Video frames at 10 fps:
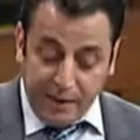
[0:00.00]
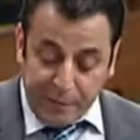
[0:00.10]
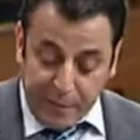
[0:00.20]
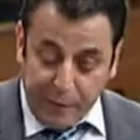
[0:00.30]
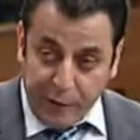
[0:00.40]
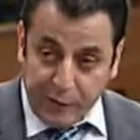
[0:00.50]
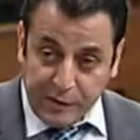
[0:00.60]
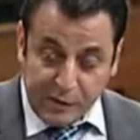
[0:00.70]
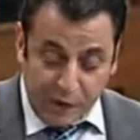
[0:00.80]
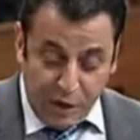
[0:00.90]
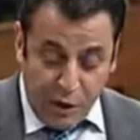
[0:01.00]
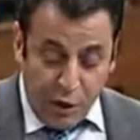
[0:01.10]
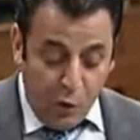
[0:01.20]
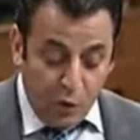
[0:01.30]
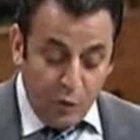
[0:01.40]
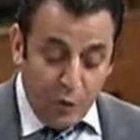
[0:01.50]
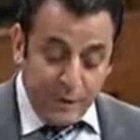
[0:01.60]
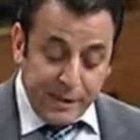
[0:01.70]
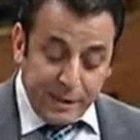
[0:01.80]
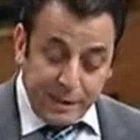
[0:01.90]
and Barbados, which
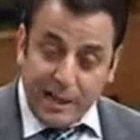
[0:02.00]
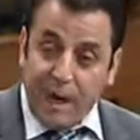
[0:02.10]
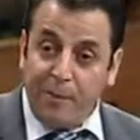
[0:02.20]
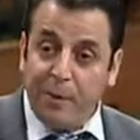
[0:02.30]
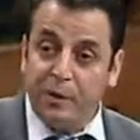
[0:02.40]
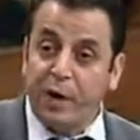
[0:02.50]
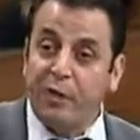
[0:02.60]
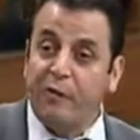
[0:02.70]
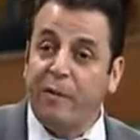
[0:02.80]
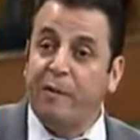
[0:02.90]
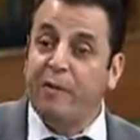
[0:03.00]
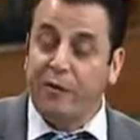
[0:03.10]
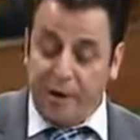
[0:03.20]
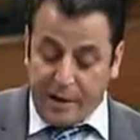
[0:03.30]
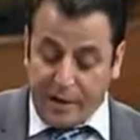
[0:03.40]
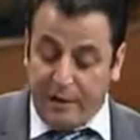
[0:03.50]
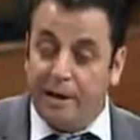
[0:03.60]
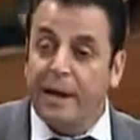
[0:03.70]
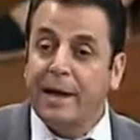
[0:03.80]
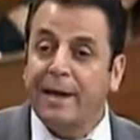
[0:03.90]
was established on November 30th,
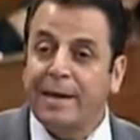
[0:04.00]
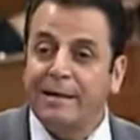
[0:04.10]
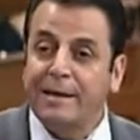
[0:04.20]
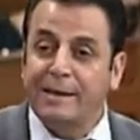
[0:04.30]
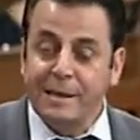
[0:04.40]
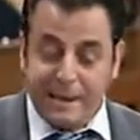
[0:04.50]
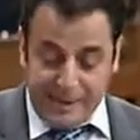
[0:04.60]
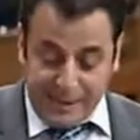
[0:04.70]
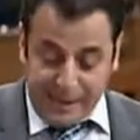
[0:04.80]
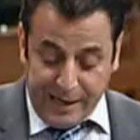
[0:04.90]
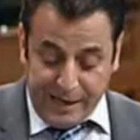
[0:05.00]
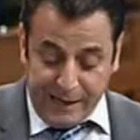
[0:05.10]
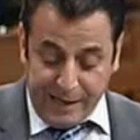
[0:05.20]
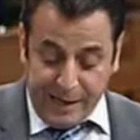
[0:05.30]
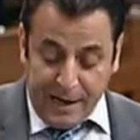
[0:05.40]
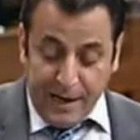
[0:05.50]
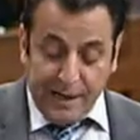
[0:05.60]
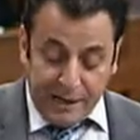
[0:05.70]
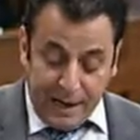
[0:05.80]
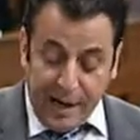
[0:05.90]
1966,
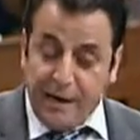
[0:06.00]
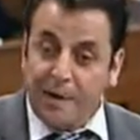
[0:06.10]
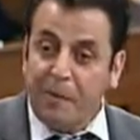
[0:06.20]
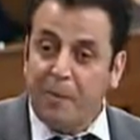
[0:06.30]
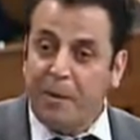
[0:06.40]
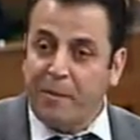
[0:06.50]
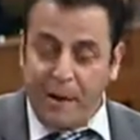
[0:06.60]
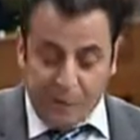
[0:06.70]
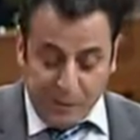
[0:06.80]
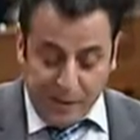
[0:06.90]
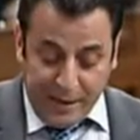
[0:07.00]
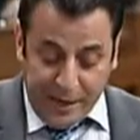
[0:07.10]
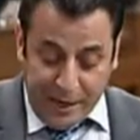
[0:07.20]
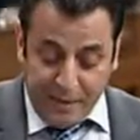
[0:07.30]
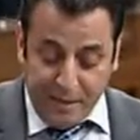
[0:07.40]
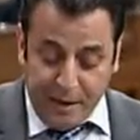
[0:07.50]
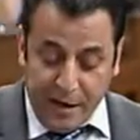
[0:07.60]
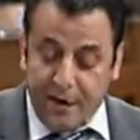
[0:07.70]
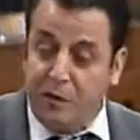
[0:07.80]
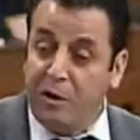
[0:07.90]
the day Barbados became
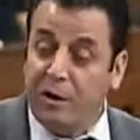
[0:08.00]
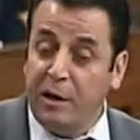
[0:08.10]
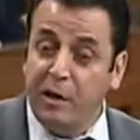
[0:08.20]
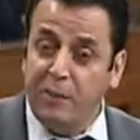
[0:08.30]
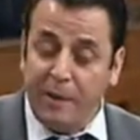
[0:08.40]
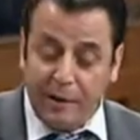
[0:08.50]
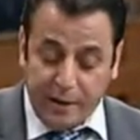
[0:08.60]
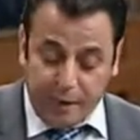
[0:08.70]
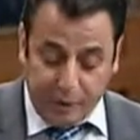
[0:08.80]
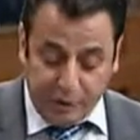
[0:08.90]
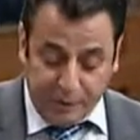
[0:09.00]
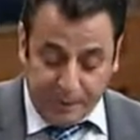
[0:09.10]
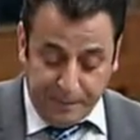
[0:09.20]
an independent country.